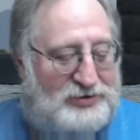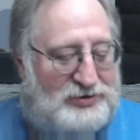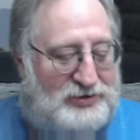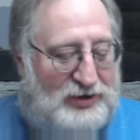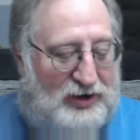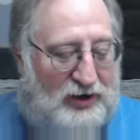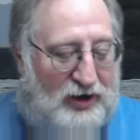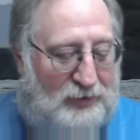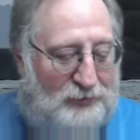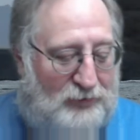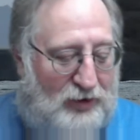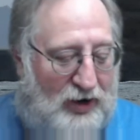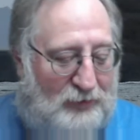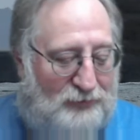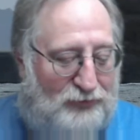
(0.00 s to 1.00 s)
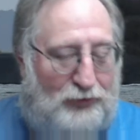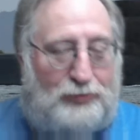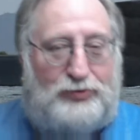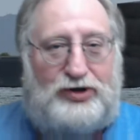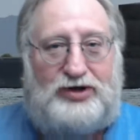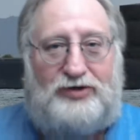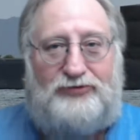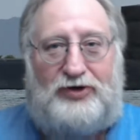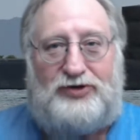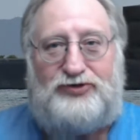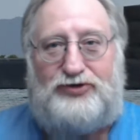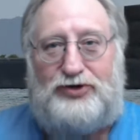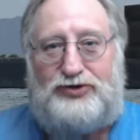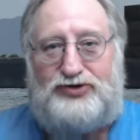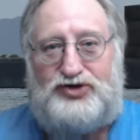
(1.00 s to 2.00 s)
and I'm firmly convinced
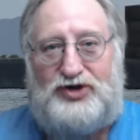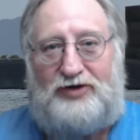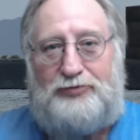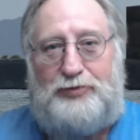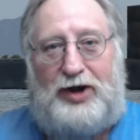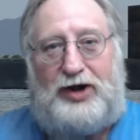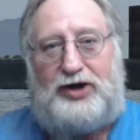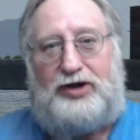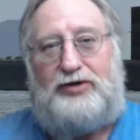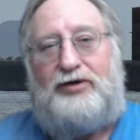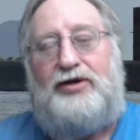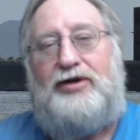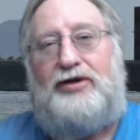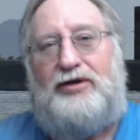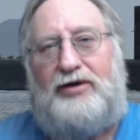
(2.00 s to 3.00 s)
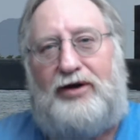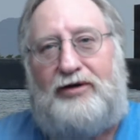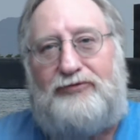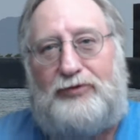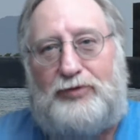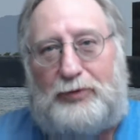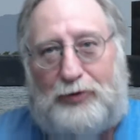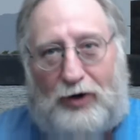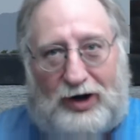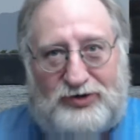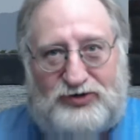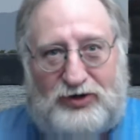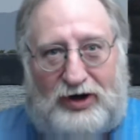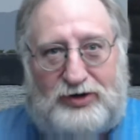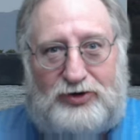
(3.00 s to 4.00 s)
that Jeff Bacon from the
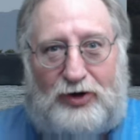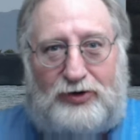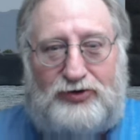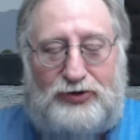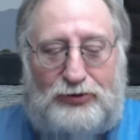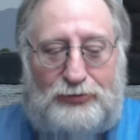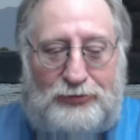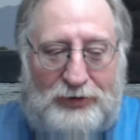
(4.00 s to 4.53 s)
Broadside cartoon